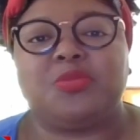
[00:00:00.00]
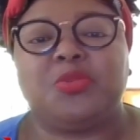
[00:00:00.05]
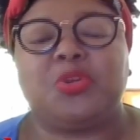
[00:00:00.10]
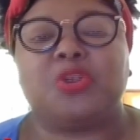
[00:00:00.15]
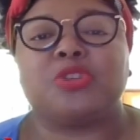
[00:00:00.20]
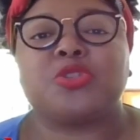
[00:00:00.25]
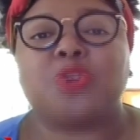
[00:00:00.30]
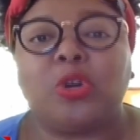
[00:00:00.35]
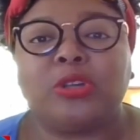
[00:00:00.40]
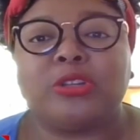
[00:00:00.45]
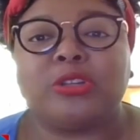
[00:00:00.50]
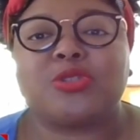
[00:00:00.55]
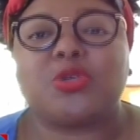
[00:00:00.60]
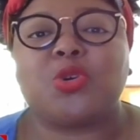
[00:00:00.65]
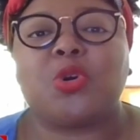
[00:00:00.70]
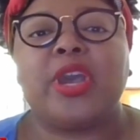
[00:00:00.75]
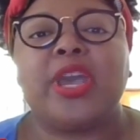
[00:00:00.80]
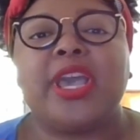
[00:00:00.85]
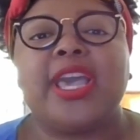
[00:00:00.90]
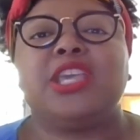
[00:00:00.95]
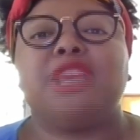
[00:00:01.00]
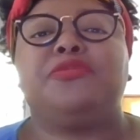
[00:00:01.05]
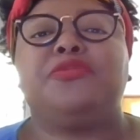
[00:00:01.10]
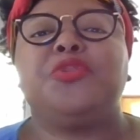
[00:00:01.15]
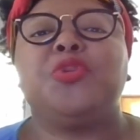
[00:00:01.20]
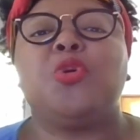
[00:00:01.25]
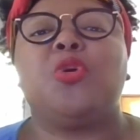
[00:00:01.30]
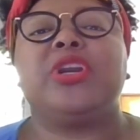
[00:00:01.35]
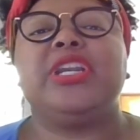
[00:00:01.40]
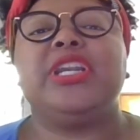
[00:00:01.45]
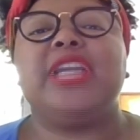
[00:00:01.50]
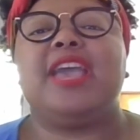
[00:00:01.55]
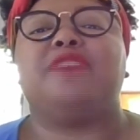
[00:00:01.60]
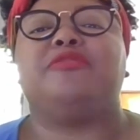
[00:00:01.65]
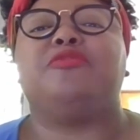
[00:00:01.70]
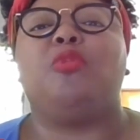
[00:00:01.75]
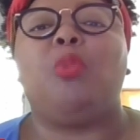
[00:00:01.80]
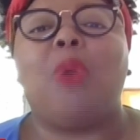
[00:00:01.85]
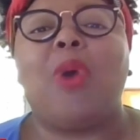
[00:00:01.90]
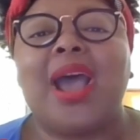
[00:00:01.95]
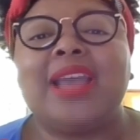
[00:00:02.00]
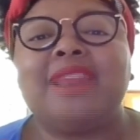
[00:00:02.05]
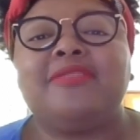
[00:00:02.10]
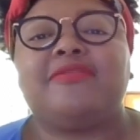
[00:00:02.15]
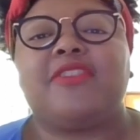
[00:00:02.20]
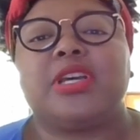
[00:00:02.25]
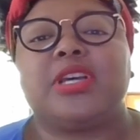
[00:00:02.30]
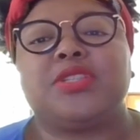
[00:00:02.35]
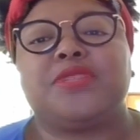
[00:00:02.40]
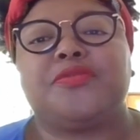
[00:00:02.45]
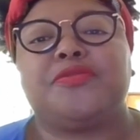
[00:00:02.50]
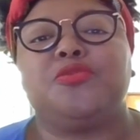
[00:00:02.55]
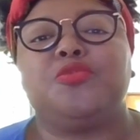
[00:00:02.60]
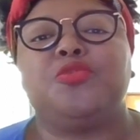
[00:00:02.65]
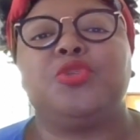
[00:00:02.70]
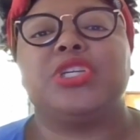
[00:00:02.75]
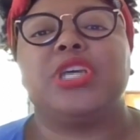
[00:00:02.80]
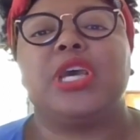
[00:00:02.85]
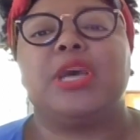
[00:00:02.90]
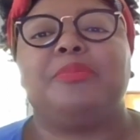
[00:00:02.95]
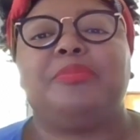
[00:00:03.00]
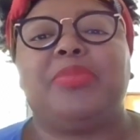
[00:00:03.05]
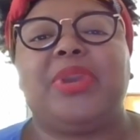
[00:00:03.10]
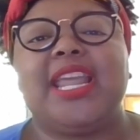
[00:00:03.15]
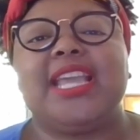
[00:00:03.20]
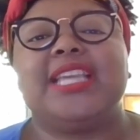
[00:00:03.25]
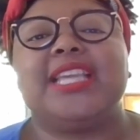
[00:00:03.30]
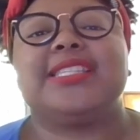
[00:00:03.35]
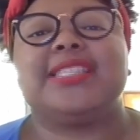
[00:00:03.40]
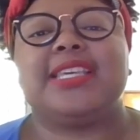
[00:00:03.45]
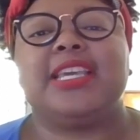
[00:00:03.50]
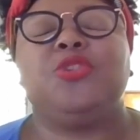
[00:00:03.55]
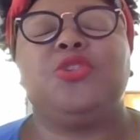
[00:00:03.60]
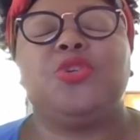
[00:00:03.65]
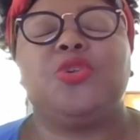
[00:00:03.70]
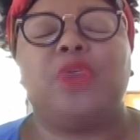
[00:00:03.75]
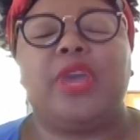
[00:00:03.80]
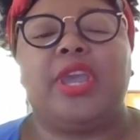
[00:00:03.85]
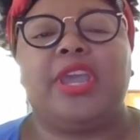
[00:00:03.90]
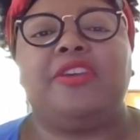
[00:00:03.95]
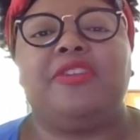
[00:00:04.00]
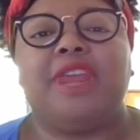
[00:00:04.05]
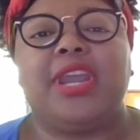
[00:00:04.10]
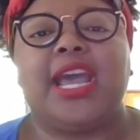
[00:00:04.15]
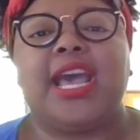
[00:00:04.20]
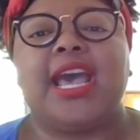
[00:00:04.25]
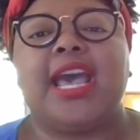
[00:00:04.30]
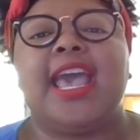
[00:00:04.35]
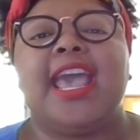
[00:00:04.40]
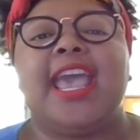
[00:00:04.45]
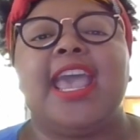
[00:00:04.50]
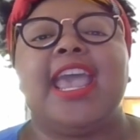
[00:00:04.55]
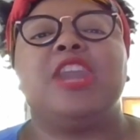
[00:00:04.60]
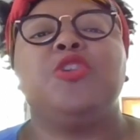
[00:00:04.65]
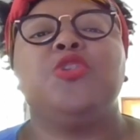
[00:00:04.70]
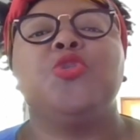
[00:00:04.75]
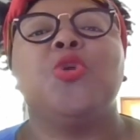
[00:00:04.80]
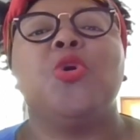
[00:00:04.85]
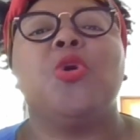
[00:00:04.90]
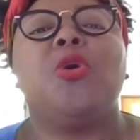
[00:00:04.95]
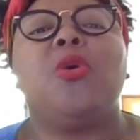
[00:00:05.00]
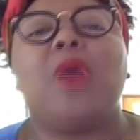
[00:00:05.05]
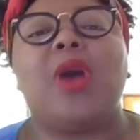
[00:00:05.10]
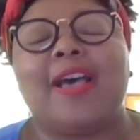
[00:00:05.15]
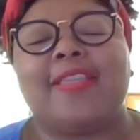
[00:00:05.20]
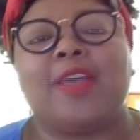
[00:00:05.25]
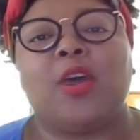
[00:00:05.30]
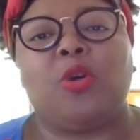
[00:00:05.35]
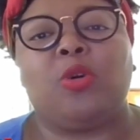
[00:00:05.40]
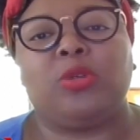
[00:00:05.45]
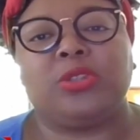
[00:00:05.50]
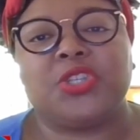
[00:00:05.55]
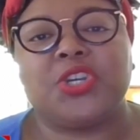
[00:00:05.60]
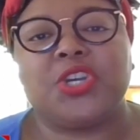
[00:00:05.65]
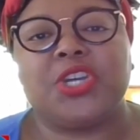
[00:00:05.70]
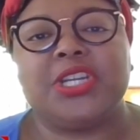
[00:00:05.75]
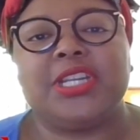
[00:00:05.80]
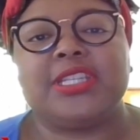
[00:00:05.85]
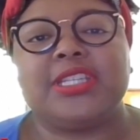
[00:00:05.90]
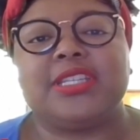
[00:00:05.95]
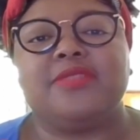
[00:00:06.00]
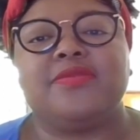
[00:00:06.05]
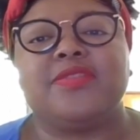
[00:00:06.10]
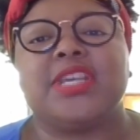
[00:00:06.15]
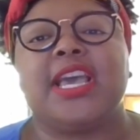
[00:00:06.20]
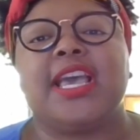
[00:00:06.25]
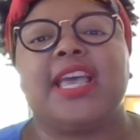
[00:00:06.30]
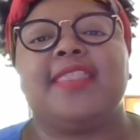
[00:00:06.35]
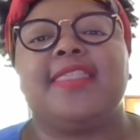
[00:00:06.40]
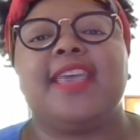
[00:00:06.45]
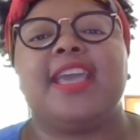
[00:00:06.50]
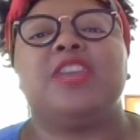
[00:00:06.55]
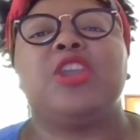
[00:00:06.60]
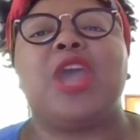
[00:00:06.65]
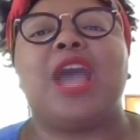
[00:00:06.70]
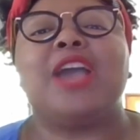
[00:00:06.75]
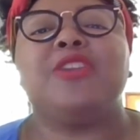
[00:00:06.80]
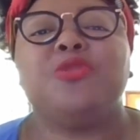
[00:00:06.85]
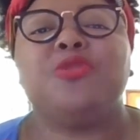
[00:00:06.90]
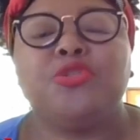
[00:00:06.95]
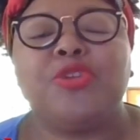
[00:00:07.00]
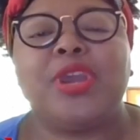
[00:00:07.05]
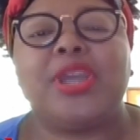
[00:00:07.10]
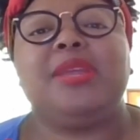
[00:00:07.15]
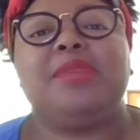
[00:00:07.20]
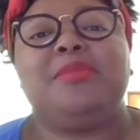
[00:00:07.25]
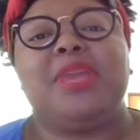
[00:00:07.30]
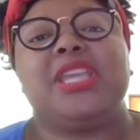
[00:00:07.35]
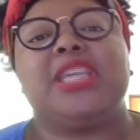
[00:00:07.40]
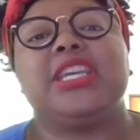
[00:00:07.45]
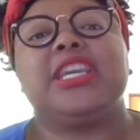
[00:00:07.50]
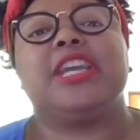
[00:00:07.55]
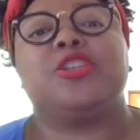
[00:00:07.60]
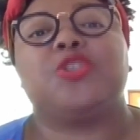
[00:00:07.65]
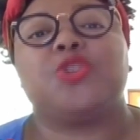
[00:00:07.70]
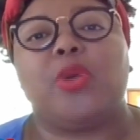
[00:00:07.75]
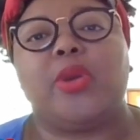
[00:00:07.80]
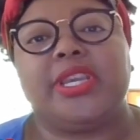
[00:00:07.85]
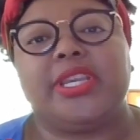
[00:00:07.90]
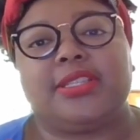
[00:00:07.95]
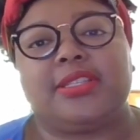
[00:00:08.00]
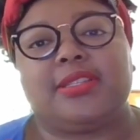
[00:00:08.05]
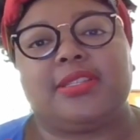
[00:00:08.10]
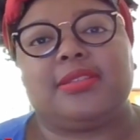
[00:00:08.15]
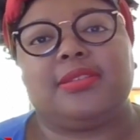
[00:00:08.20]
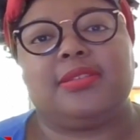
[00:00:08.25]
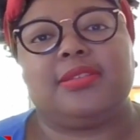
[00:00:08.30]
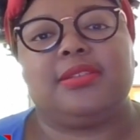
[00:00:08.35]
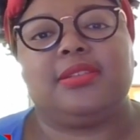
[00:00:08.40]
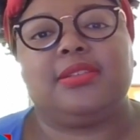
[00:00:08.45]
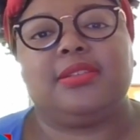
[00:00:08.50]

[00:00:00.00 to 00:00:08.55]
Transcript: Because also, if you only have one fast food place in your area and no other alternatives, then are you really making a choice?